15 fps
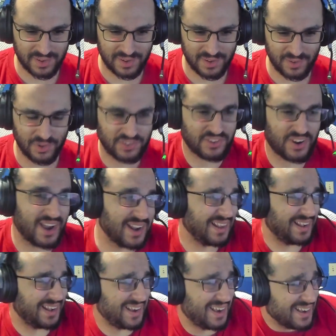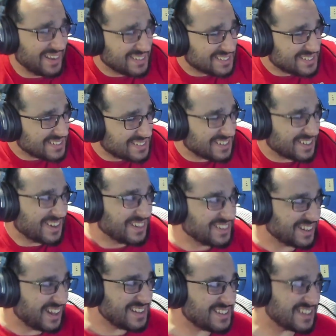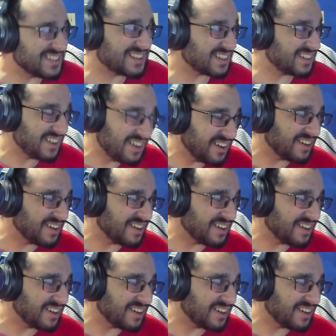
which I guess is a good lesson to learn.